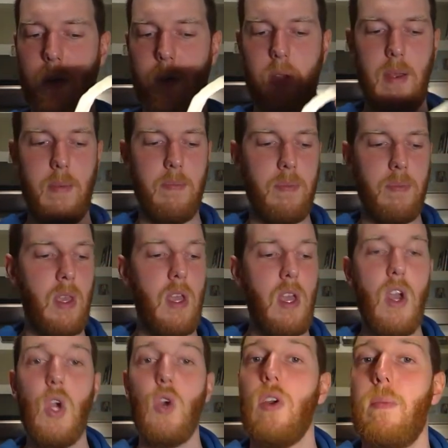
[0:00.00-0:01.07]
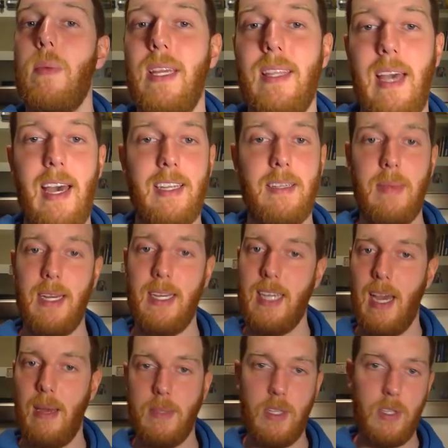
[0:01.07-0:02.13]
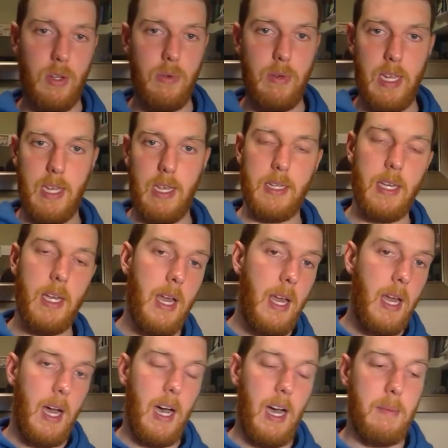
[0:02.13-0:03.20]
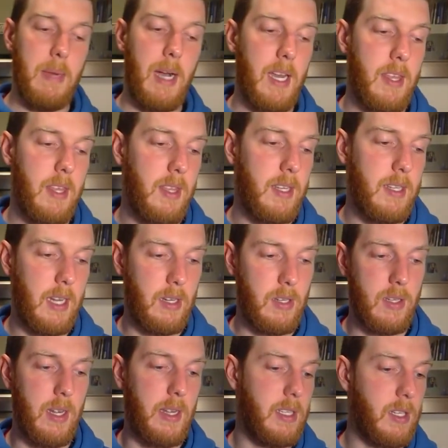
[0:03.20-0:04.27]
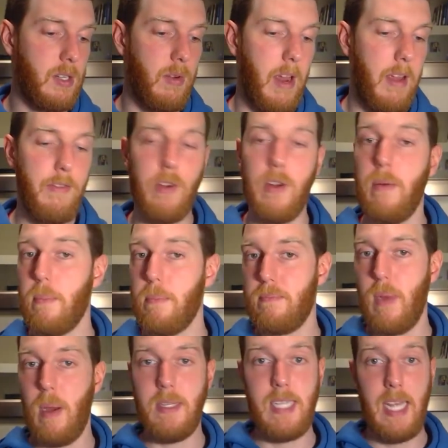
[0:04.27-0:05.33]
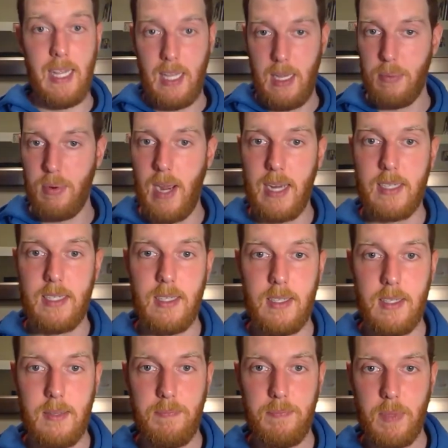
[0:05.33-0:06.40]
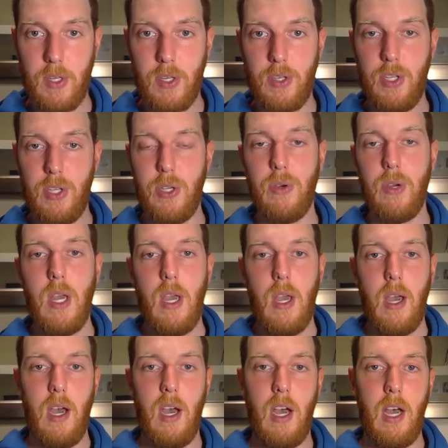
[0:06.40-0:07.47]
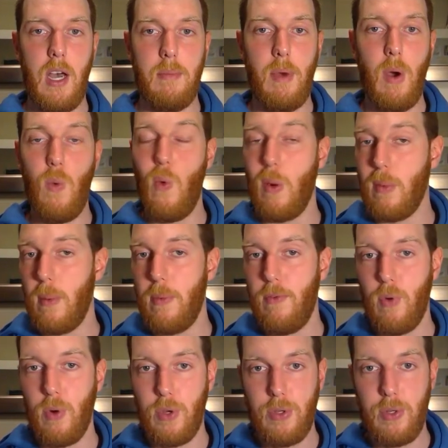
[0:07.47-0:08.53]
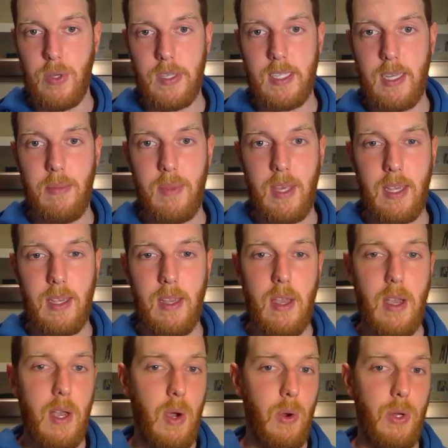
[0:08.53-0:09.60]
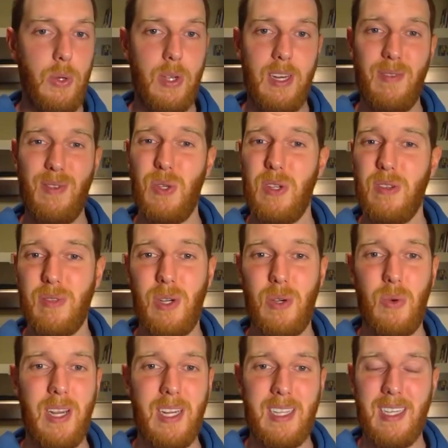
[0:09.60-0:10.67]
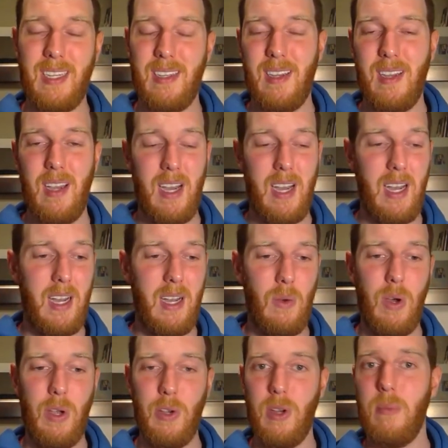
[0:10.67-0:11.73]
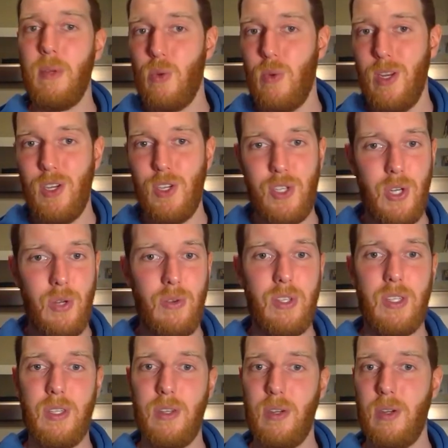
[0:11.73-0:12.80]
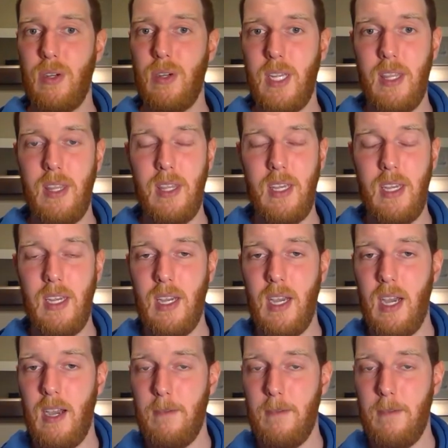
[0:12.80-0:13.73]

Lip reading: Great. Repeat that as many times as you need. I think this exercise is great for a daily practice to do, a warm-up before you're doing something, or you can even do it real quickly while you're in between shoots or in the